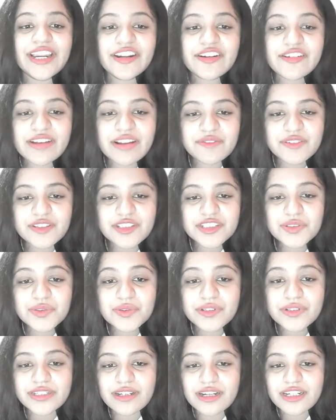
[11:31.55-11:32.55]
refers to
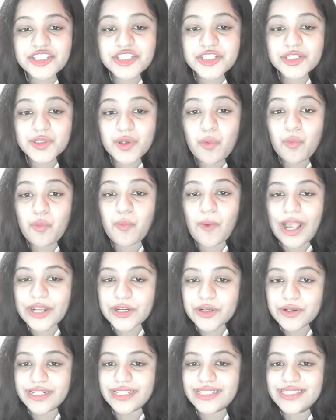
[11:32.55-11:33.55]
reduction of
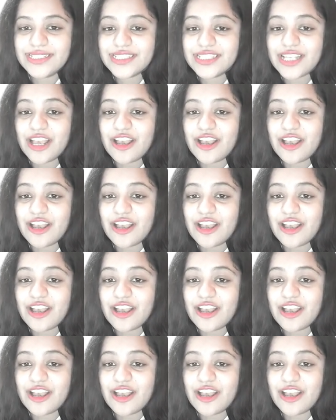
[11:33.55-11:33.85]
virulence